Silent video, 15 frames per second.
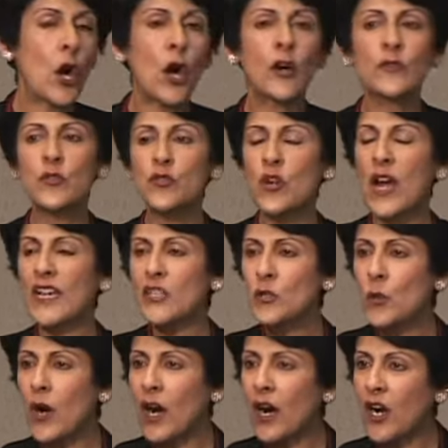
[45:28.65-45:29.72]
of trying
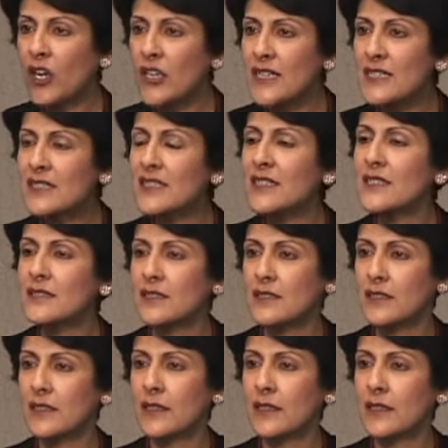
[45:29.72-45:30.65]
to harness this,